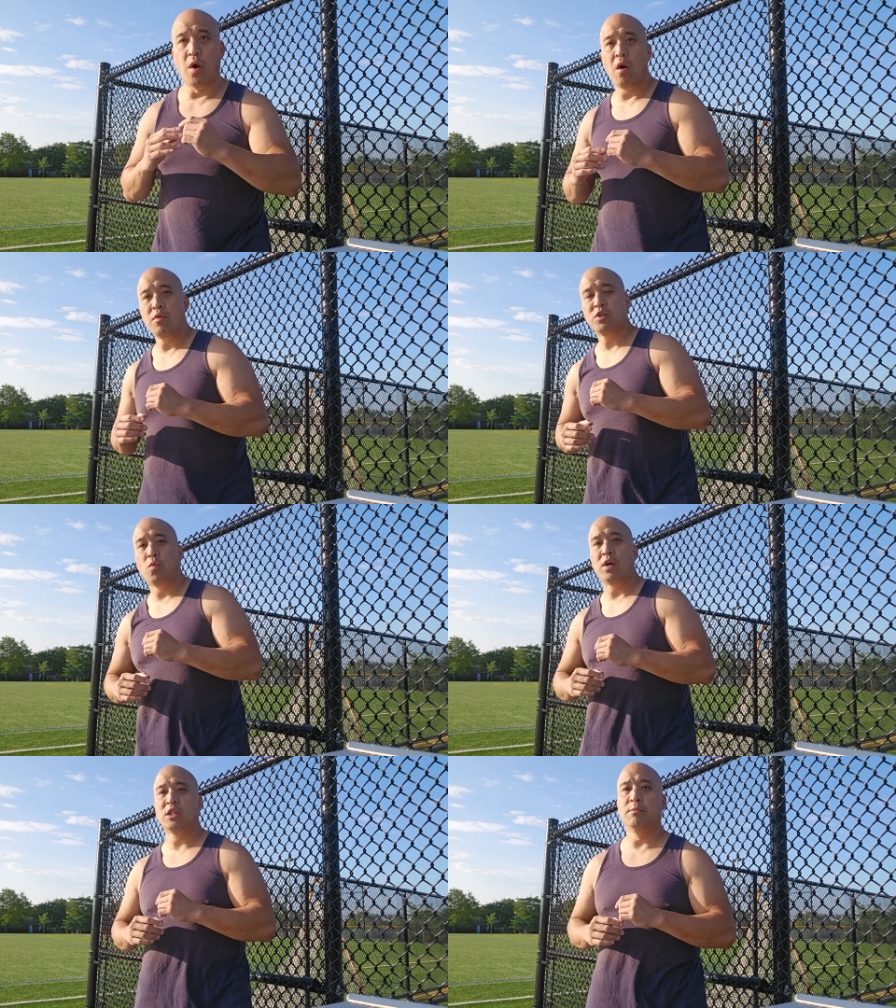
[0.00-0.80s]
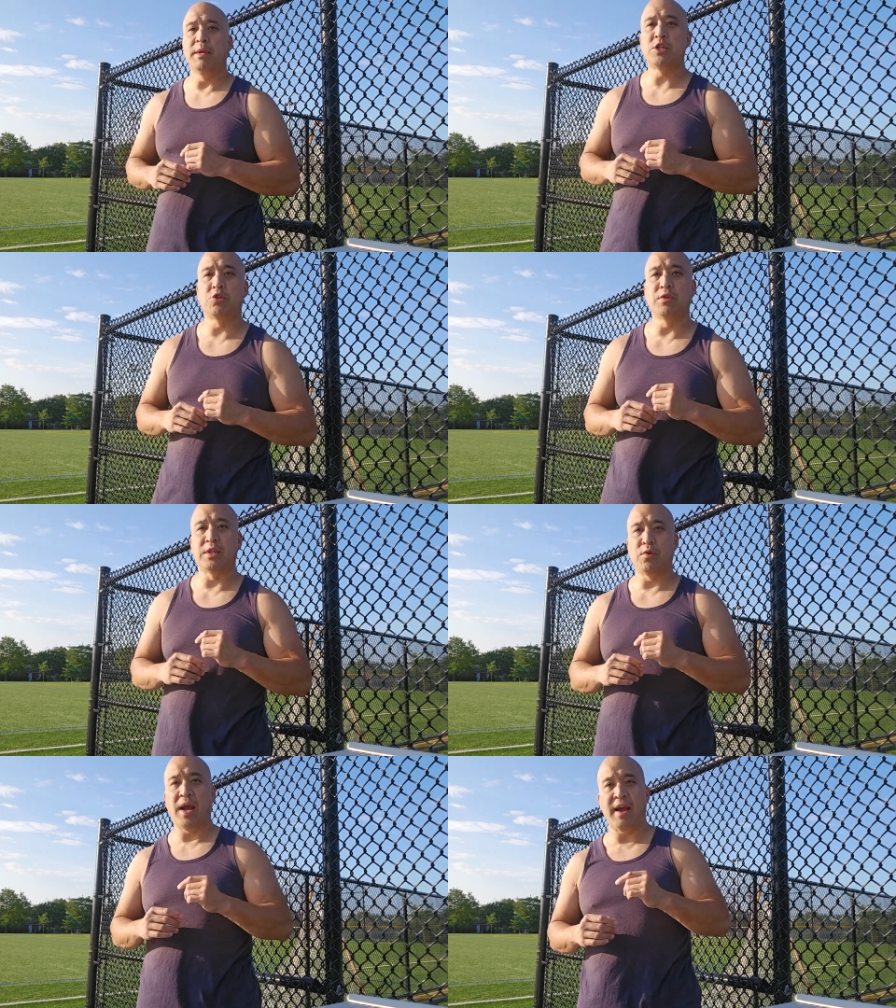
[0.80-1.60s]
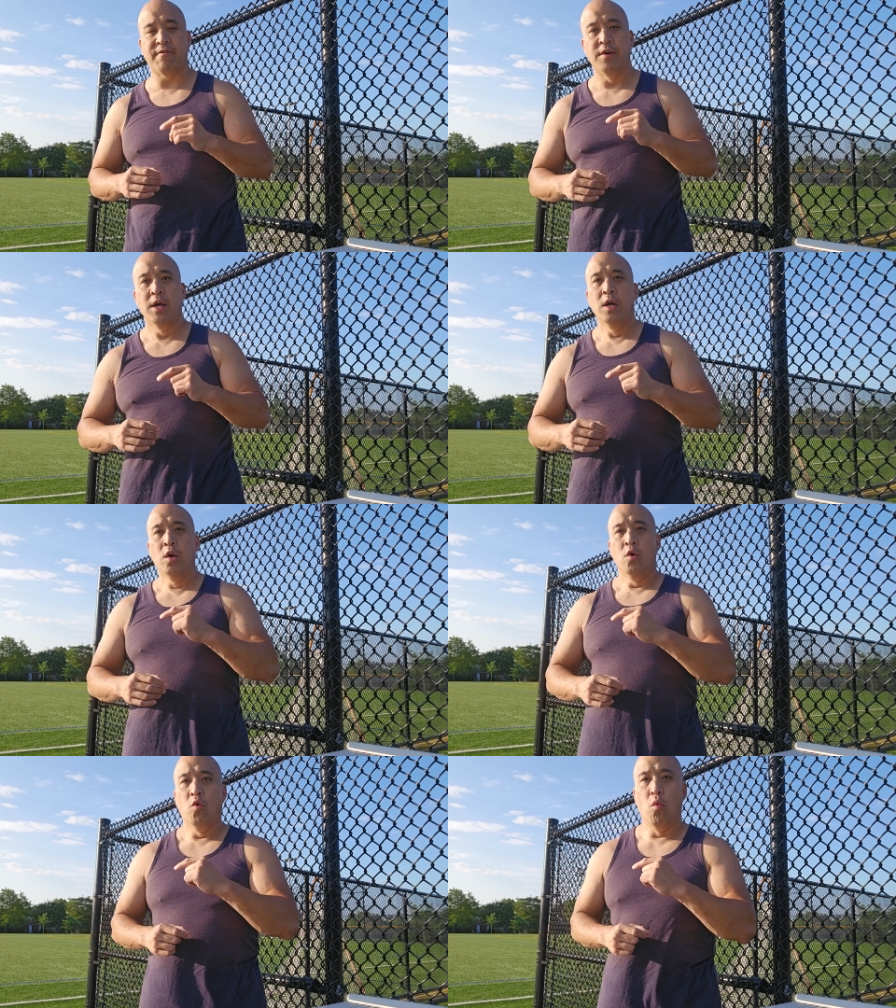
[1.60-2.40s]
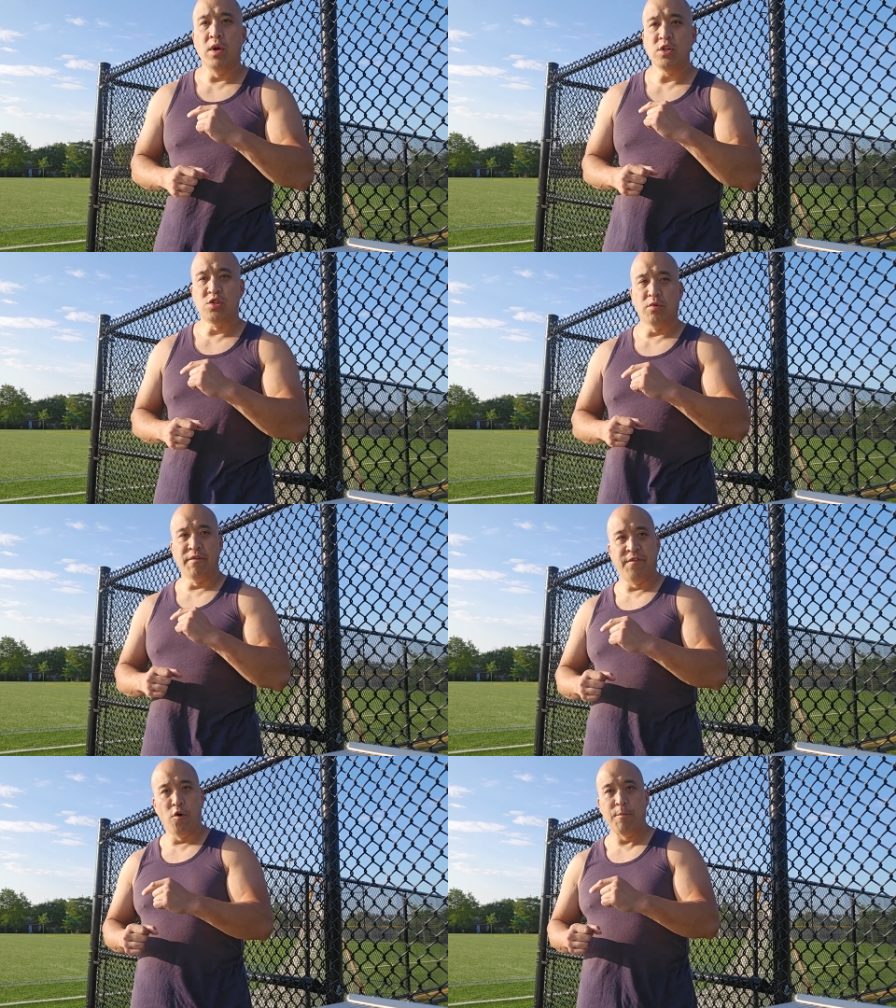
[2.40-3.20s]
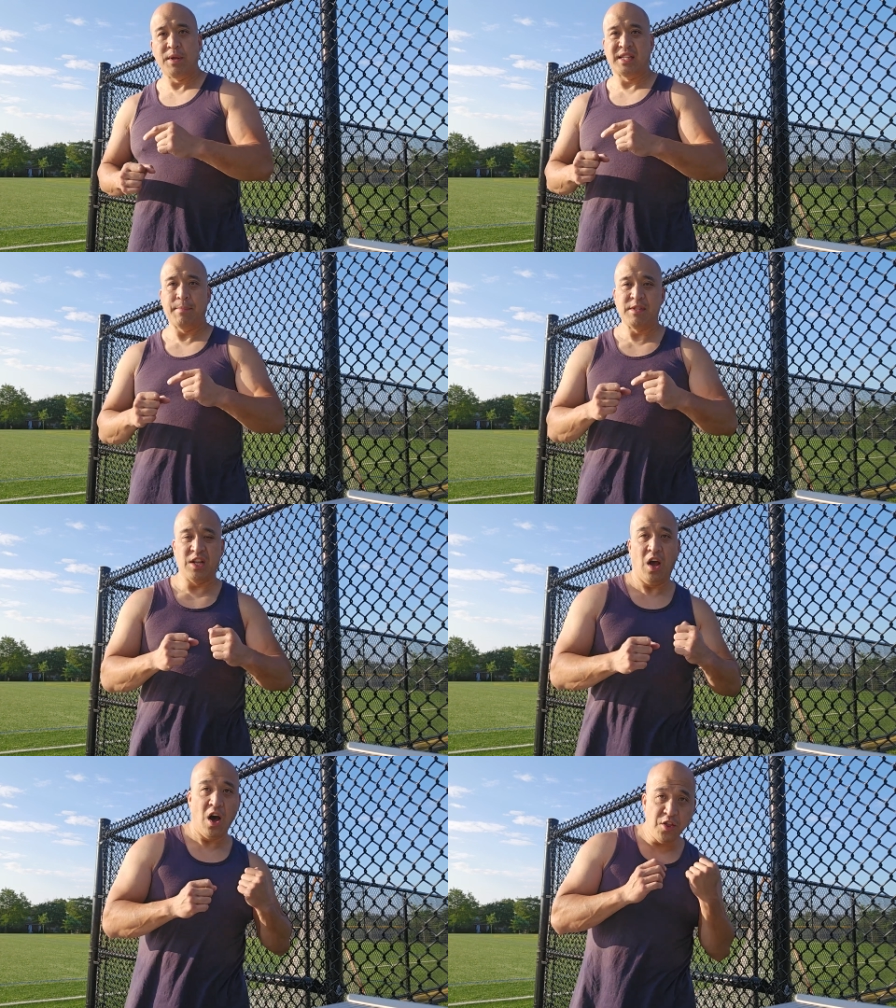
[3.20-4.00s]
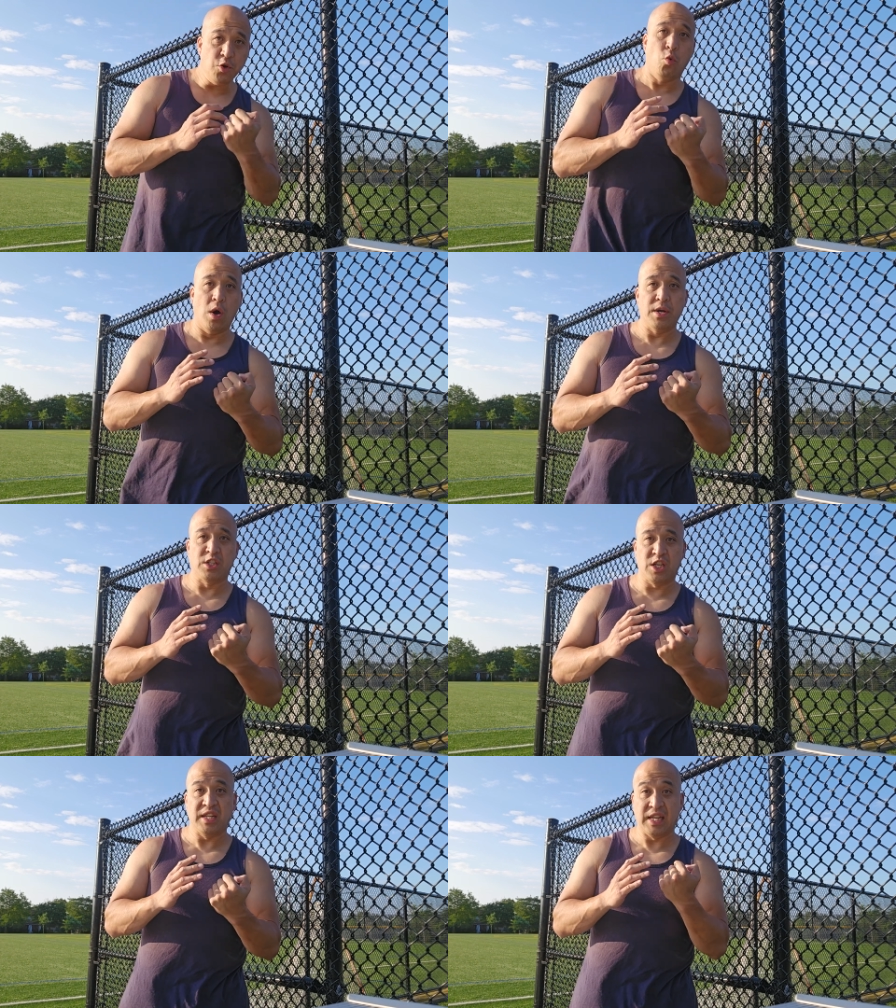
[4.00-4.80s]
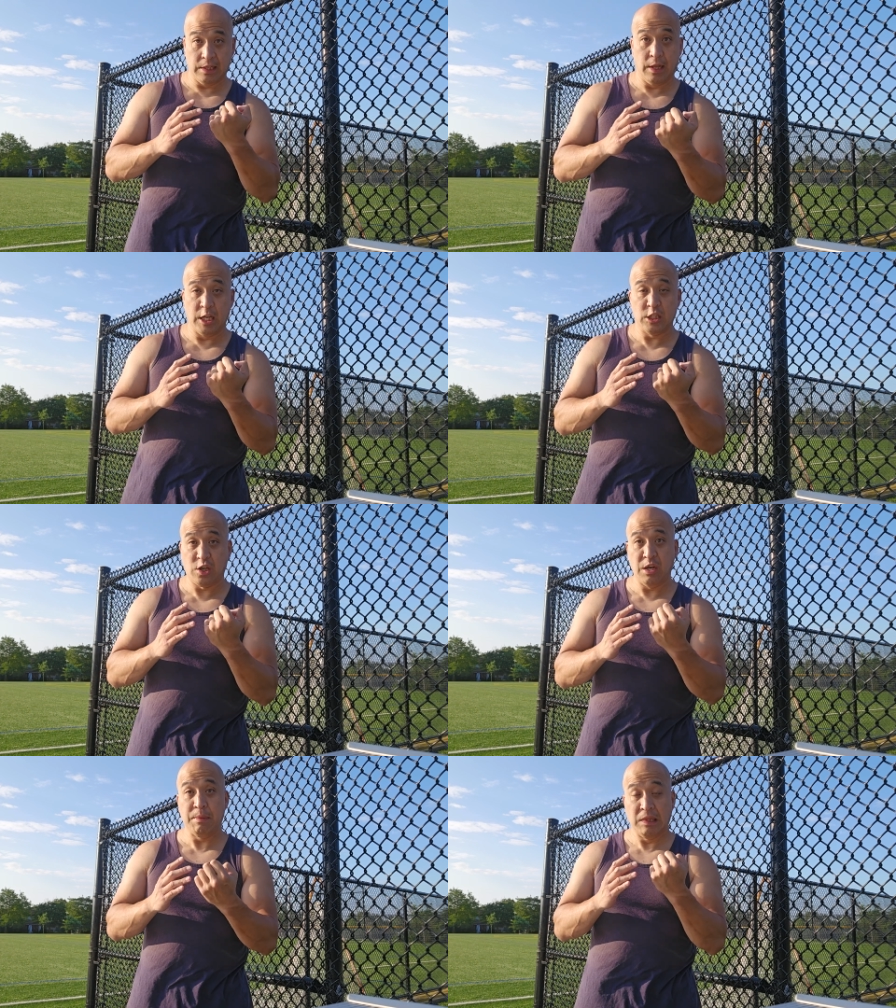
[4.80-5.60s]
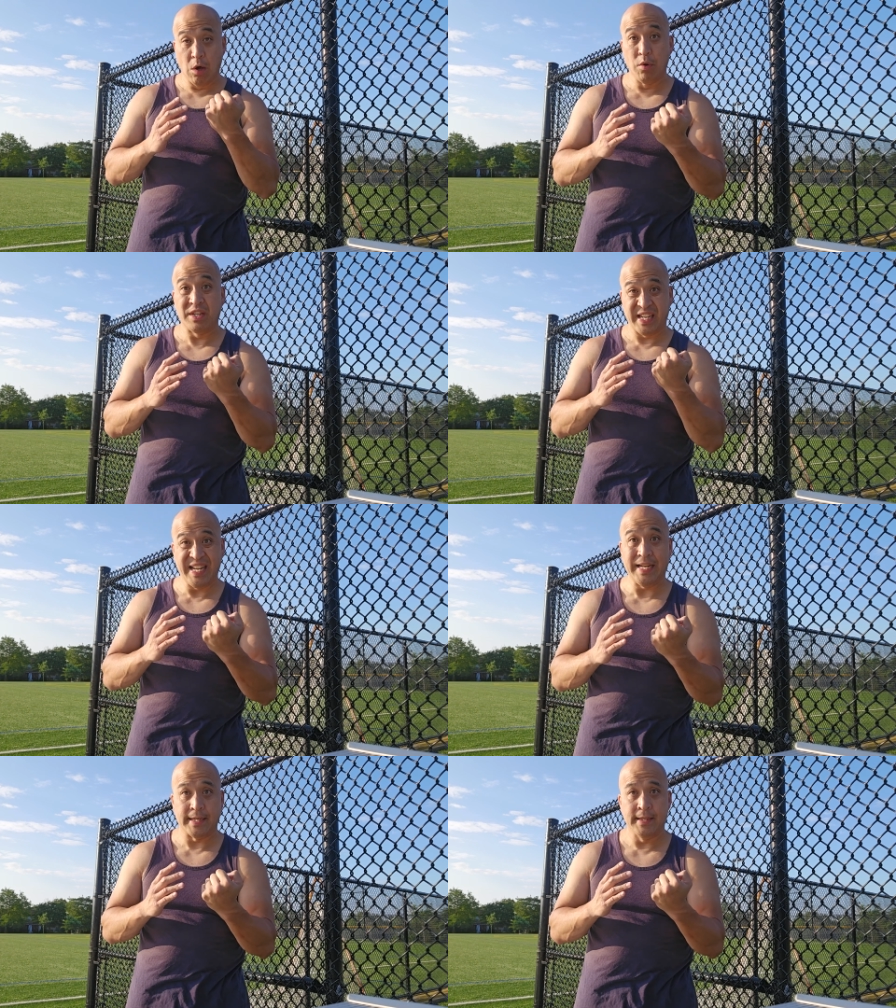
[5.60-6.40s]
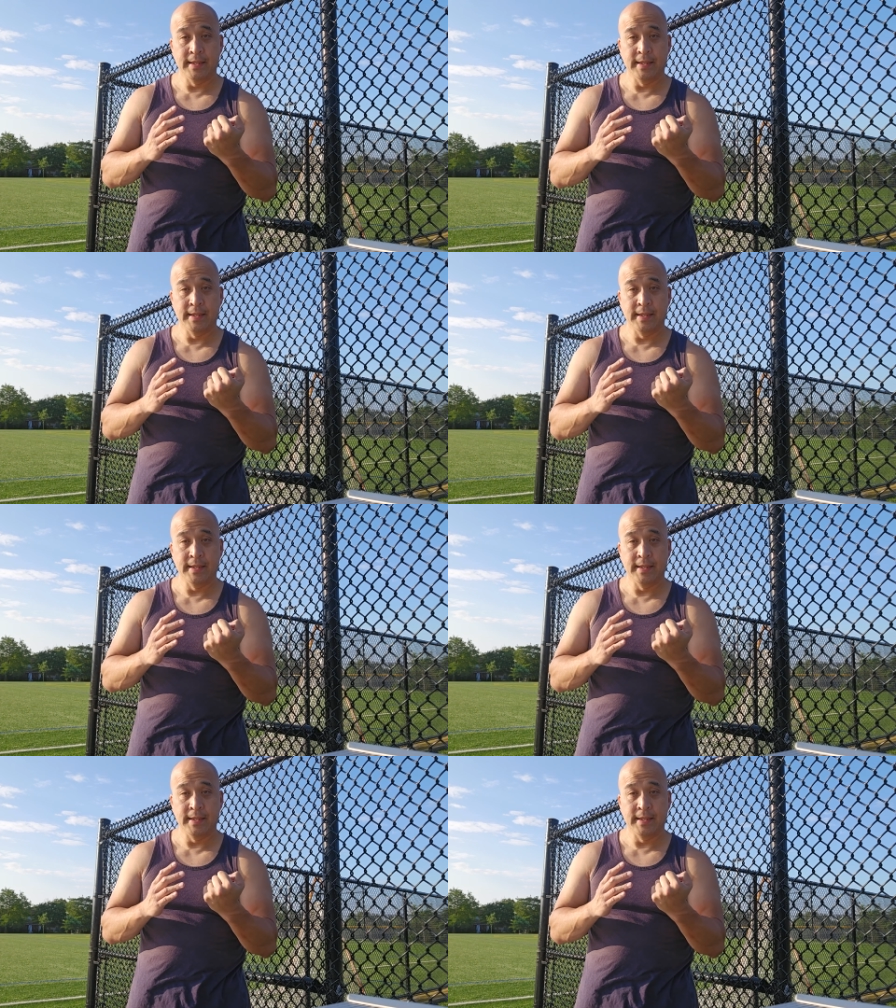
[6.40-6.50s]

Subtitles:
always want to make sure that you have one shoulder forward because that means the other one is going to be loaded to hit.